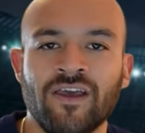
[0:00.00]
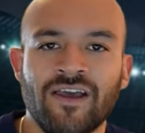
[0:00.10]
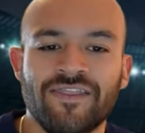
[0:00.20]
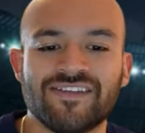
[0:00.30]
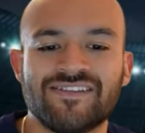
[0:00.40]

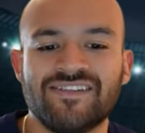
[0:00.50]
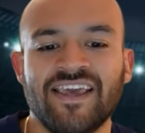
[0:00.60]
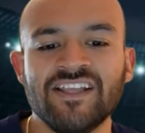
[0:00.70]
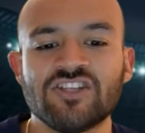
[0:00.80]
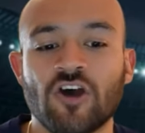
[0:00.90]
The
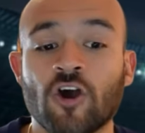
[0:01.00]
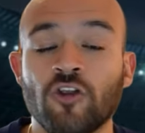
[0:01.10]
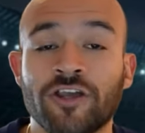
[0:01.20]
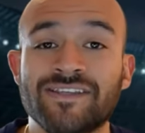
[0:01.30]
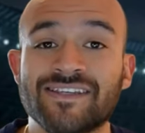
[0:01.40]
Saints are
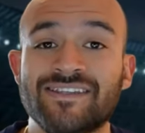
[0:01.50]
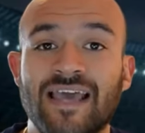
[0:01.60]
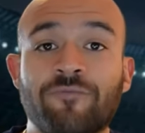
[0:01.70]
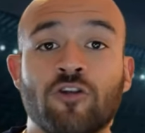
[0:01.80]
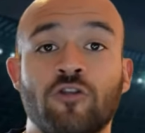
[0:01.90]
looking to
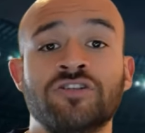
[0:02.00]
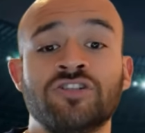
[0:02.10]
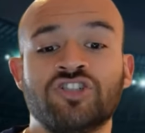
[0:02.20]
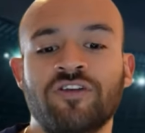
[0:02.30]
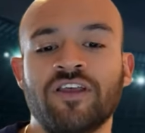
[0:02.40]
snap their losing
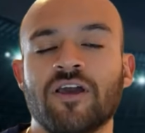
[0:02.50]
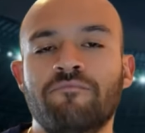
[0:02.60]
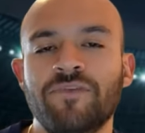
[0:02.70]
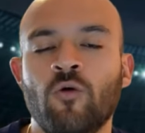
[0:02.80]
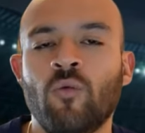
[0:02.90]
streak.
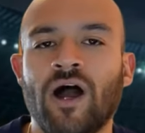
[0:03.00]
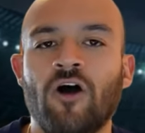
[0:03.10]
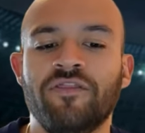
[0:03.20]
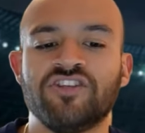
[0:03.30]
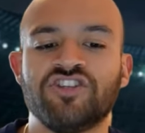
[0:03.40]

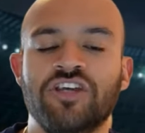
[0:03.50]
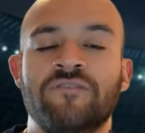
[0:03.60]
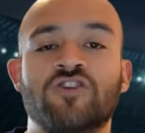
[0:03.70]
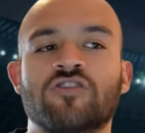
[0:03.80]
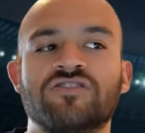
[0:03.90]
Meanwhile, the
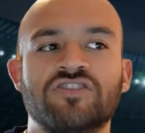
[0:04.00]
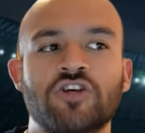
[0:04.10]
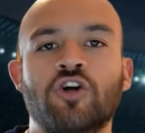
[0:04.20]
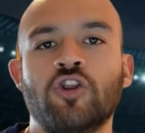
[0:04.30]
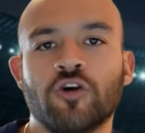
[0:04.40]
Chiefs are
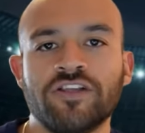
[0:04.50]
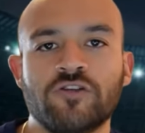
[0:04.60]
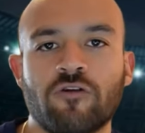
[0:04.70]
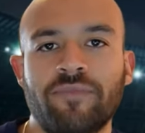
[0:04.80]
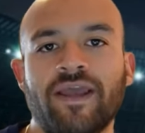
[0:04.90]
still looking
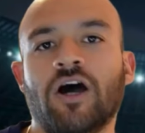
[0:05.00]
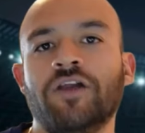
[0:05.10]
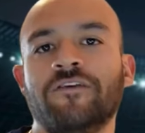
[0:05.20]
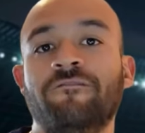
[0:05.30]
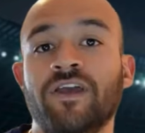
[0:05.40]
to remain
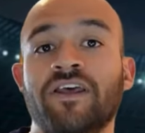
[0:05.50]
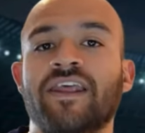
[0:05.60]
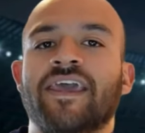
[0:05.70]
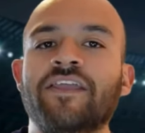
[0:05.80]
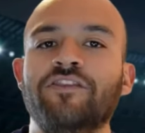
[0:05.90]
undefeated
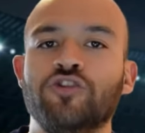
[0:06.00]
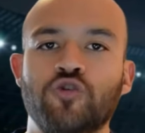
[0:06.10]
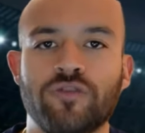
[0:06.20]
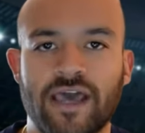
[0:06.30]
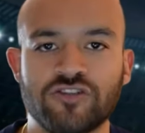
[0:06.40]
in the
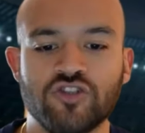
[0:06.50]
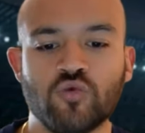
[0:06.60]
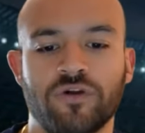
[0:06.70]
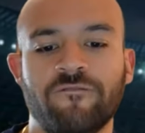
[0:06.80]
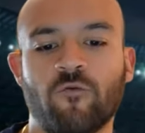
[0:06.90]

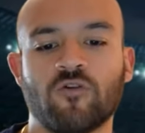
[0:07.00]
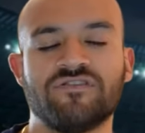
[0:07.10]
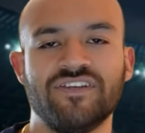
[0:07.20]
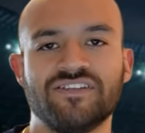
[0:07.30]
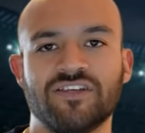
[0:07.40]
2024
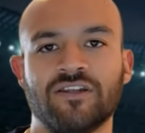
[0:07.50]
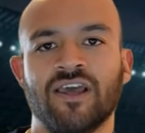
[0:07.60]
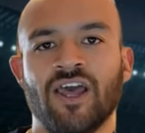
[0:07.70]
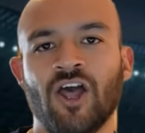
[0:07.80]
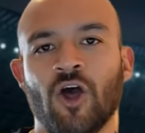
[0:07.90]
season.
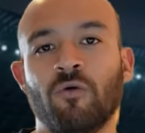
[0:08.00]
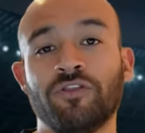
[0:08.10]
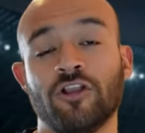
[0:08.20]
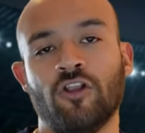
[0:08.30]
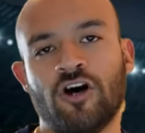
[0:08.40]

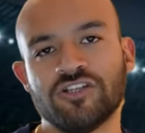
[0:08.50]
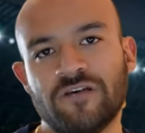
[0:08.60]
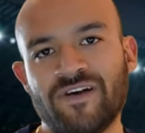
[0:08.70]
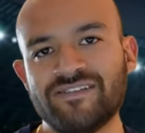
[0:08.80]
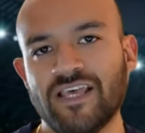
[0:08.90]
With the loss
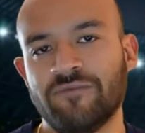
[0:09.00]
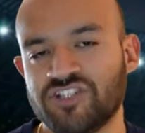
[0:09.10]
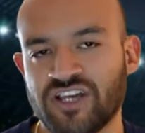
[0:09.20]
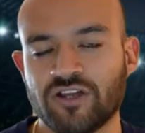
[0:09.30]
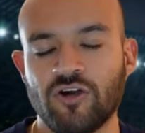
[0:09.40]
of Isaiah
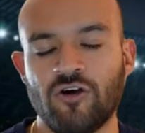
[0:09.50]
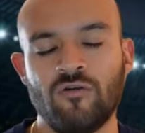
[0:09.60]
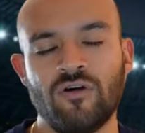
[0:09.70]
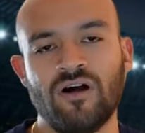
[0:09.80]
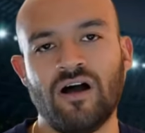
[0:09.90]

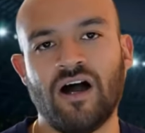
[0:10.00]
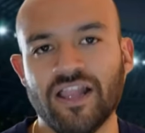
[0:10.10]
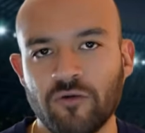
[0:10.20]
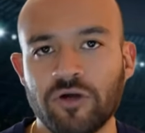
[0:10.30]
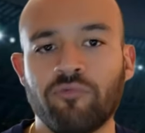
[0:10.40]
Pacheco,
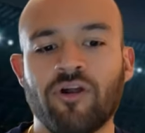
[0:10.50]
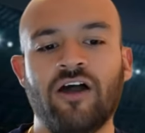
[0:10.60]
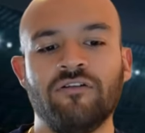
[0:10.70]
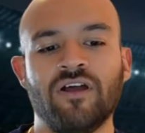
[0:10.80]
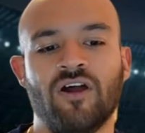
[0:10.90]
Hollywood Brown,